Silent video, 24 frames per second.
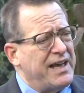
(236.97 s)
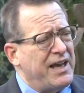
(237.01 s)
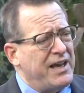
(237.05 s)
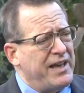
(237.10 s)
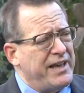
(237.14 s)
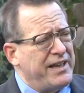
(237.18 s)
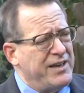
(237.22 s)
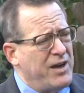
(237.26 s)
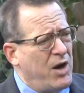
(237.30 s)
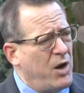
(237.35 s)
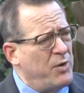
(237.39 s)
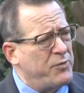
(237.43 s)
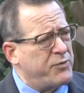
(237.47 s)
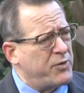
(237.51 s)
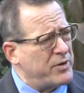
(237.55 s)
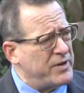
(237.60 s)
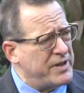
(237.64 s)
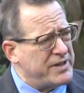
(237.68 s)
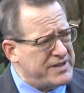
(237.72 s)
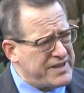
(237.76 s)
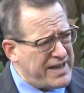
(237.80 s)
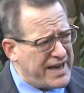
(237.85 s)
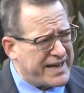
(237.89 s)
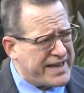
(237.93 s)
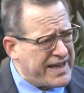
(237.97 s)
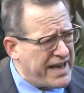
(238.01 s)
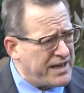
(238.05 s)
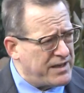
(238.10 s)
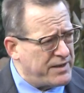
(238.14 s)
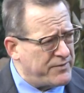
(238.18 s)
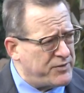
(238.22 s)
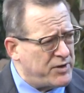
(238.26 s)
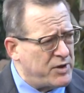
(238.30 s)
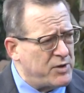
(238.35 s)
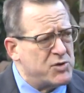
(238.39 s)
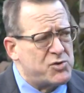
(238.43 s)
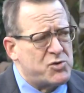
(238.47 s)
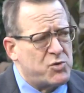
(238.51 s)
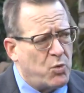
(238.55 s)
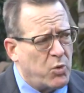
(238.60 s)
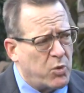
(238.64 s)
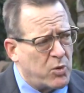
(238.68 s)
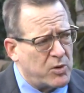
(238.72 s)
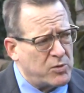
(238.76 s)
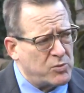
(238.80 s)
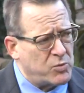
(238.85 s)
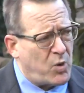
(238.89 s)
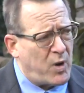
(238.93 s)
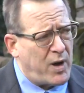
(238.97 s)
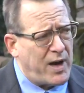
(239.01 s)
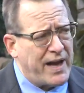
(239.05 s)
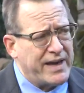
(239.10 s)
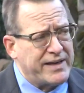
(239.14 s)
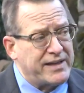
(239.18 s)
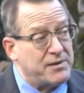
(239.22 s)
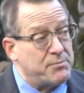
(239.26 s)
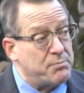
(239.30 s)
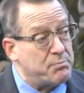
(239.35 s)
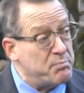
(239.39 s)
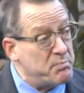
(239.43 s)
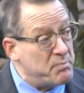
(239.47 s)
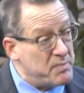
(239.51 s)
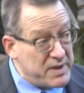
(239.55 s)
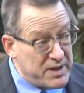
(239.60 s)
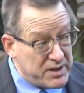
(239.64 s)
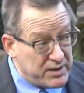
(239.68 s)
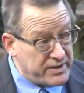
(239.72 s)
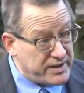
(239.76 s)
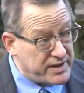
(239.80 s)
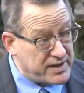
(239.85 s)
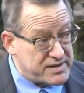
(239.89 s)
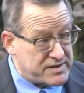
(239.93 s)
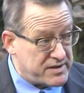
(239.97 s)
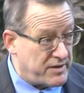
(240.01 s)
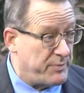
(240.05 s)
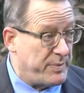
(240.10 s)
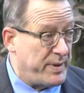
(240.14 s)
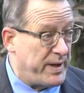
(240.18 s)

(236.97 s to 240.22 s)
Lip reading: in over a decade of use worldwide in millions of